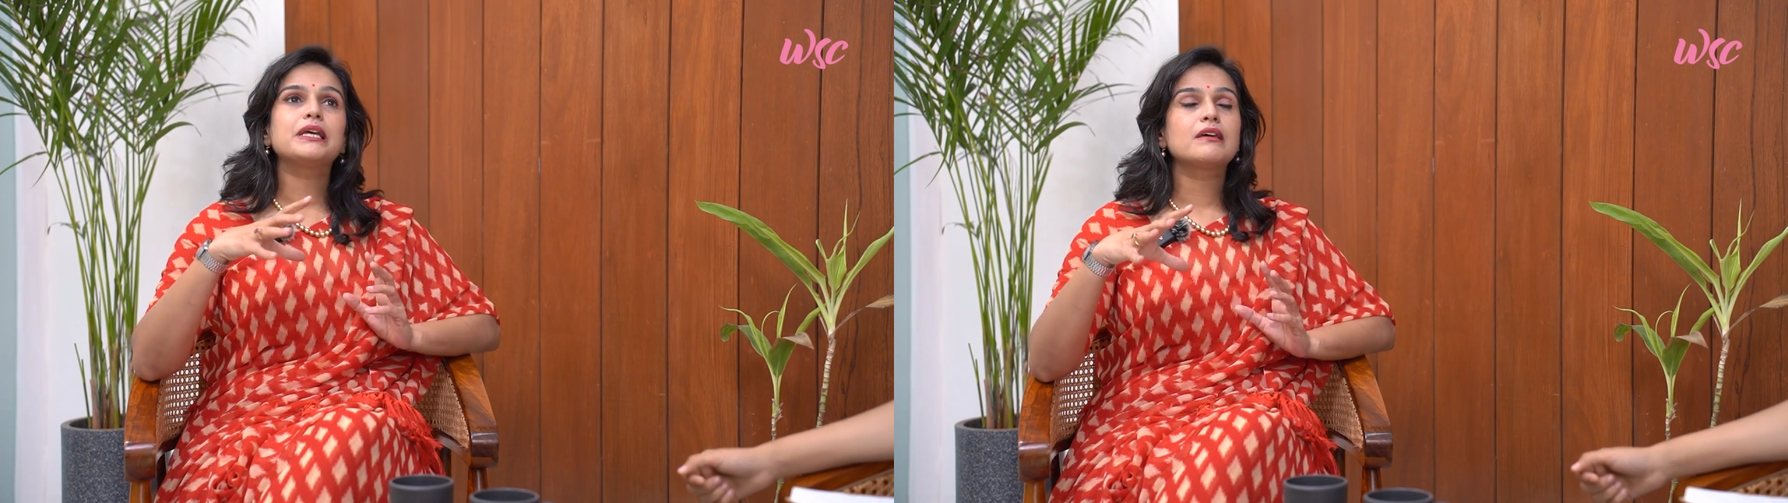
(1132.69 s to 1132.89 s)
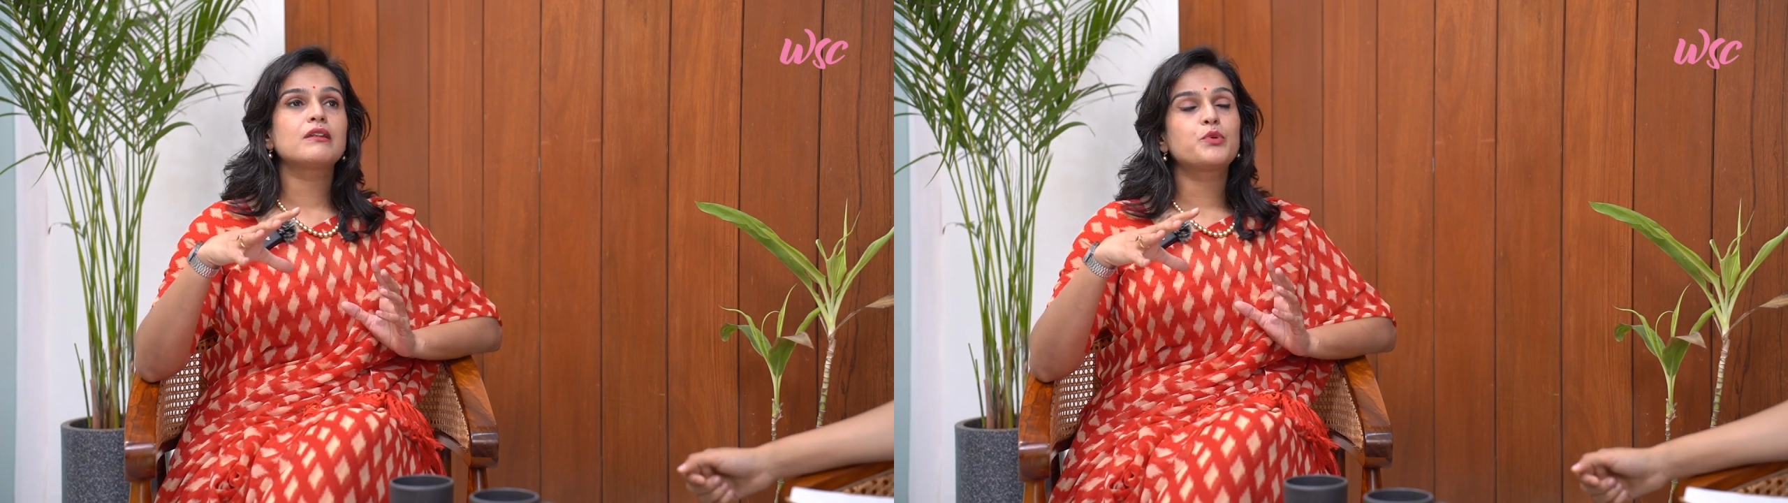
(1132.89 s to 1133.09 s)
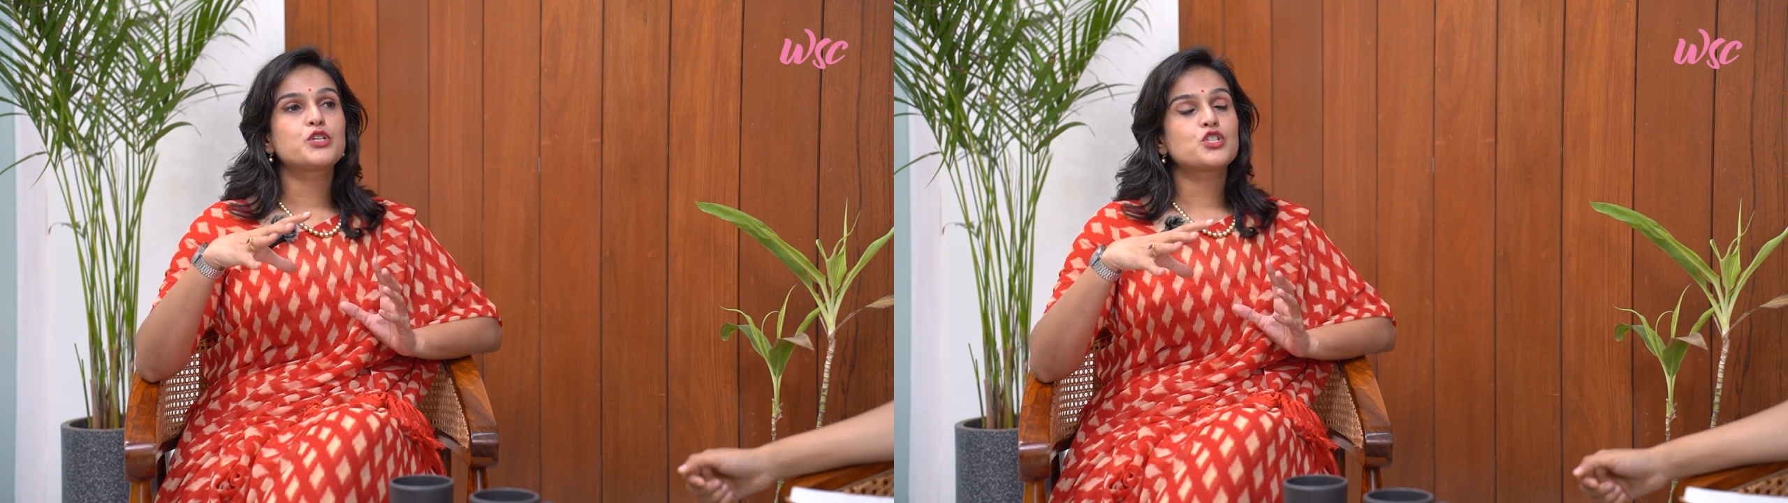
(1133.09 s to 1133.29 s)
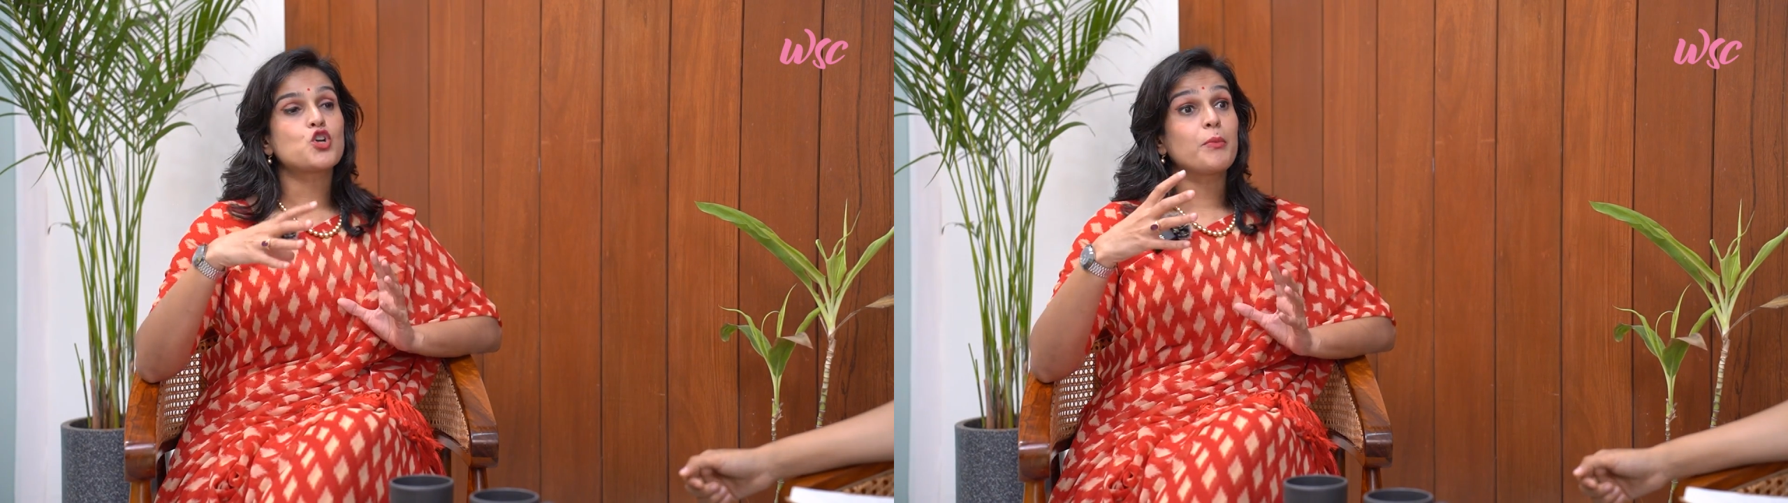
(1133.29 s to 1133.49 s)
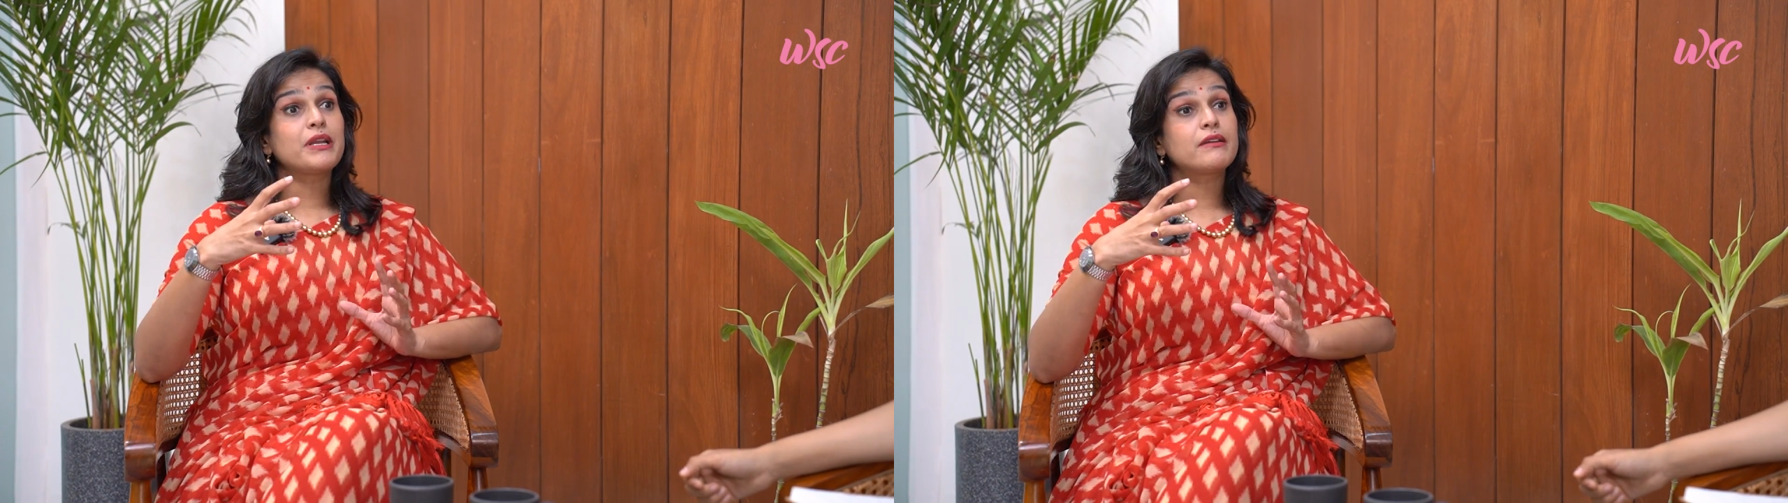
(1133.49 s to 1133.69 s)
period which is
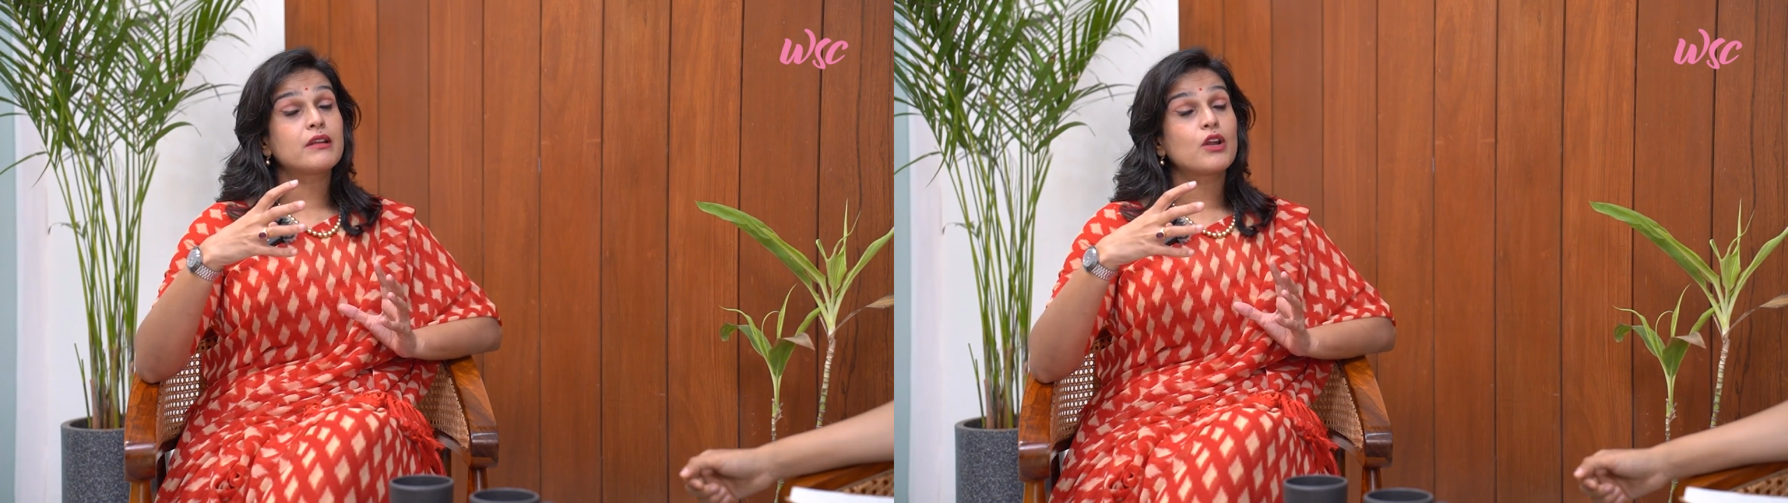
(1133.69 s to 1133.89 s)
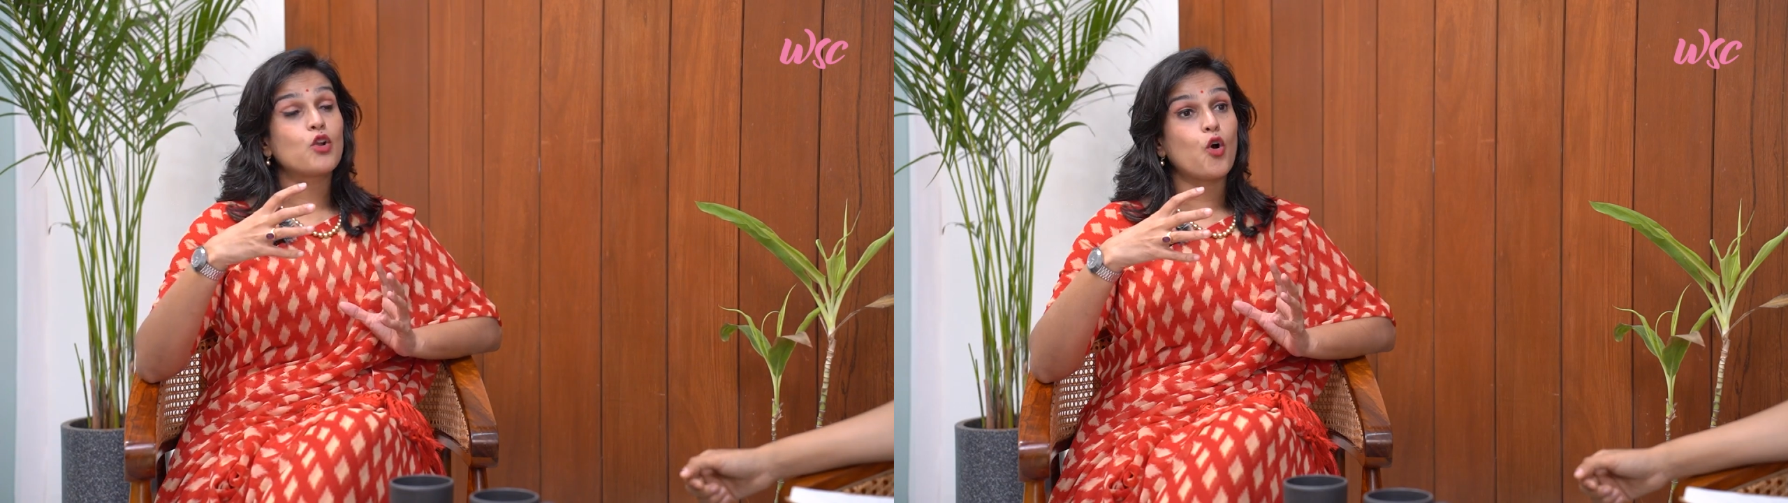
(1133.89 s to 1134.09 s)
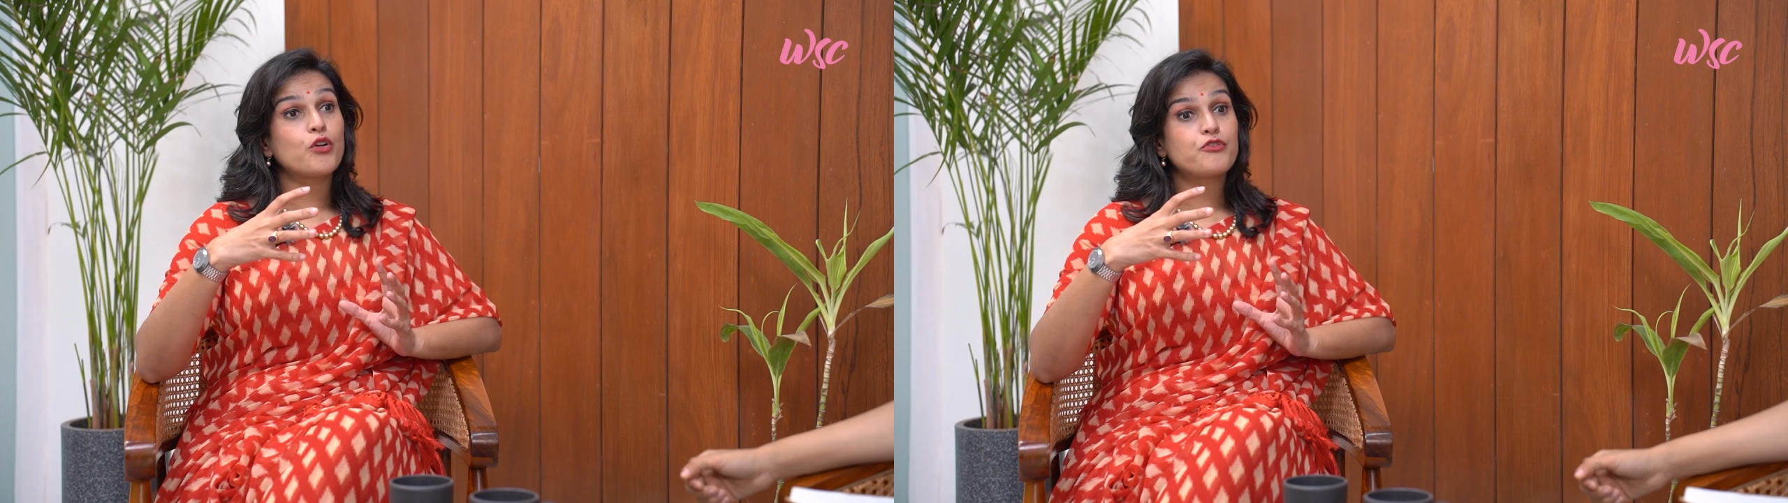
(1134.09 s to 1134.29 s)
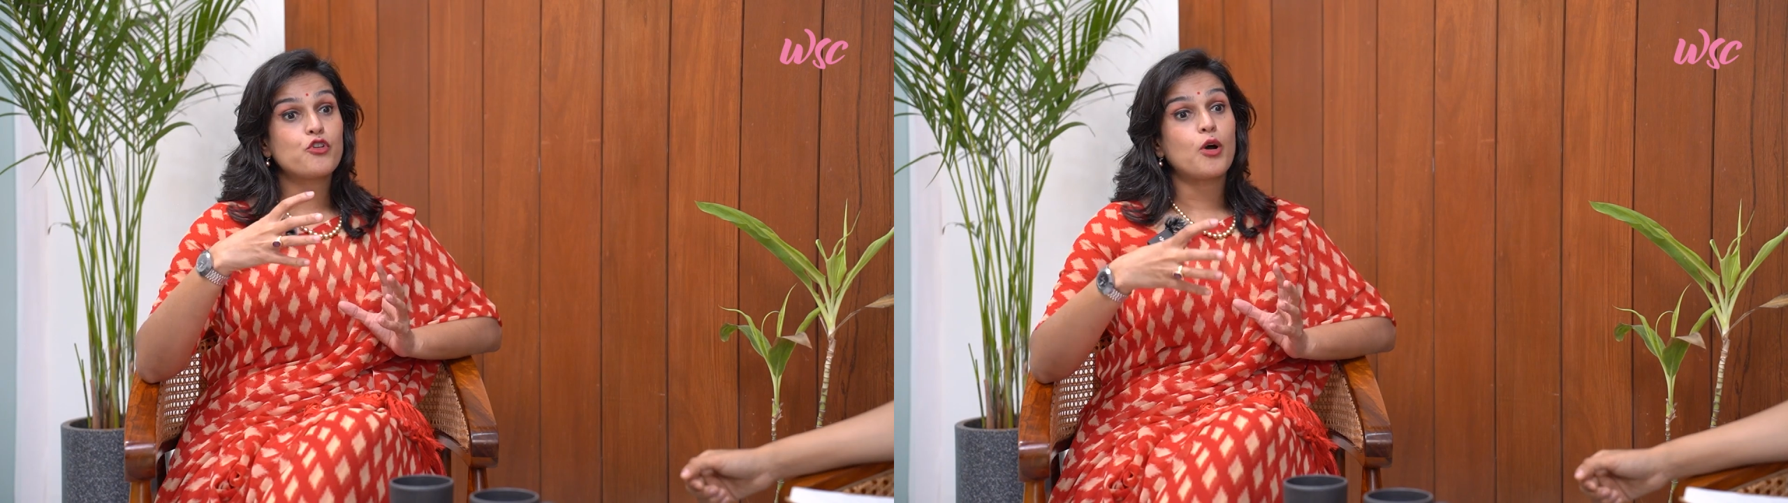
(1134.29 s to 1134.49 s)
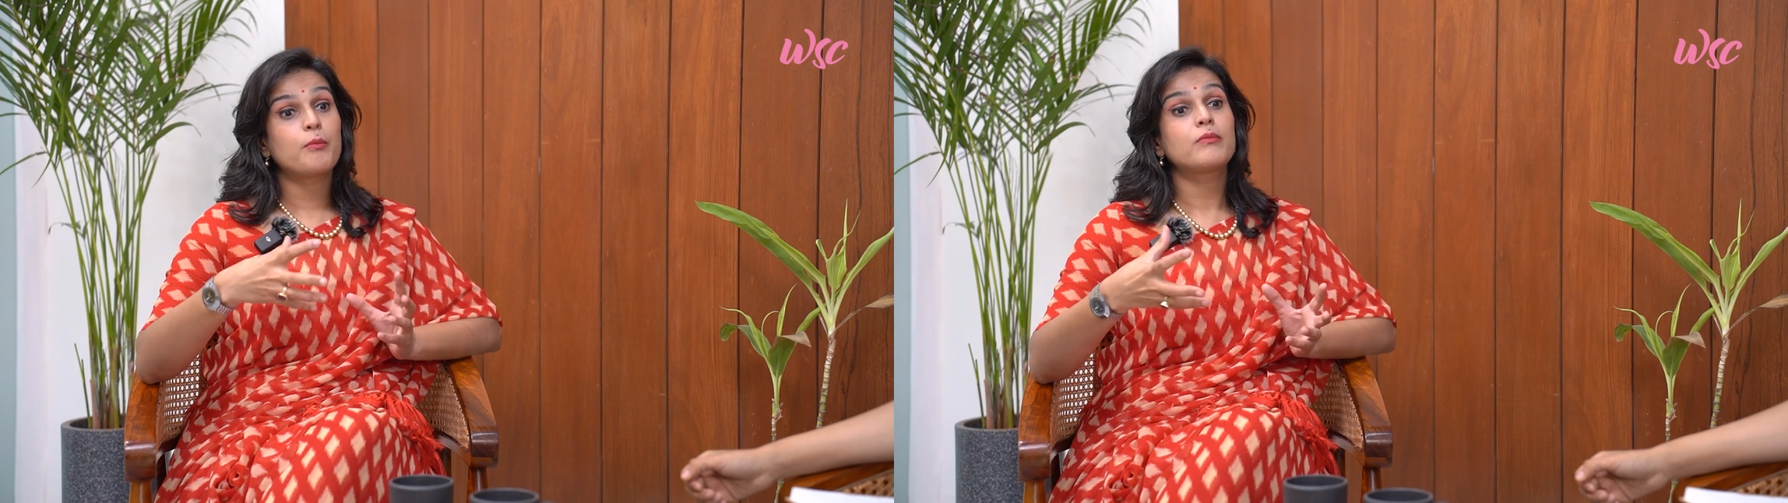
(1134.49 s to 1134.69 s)
dominated a lot
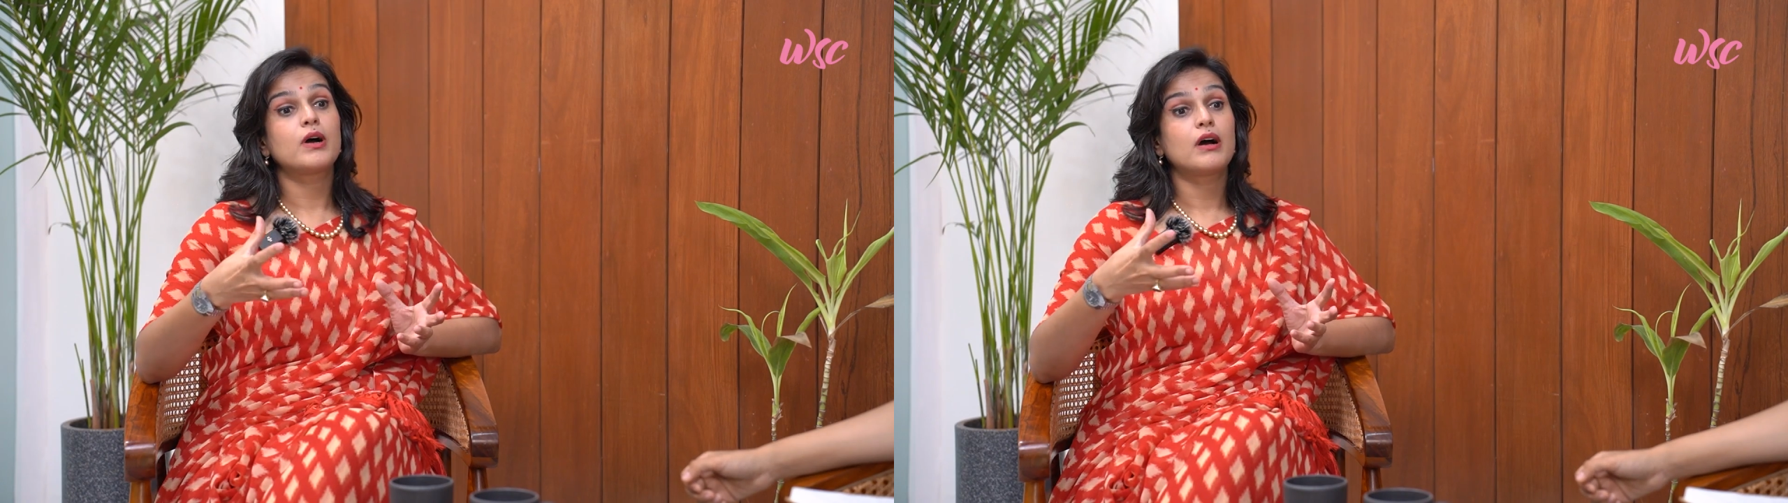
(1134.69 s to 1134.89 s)
from,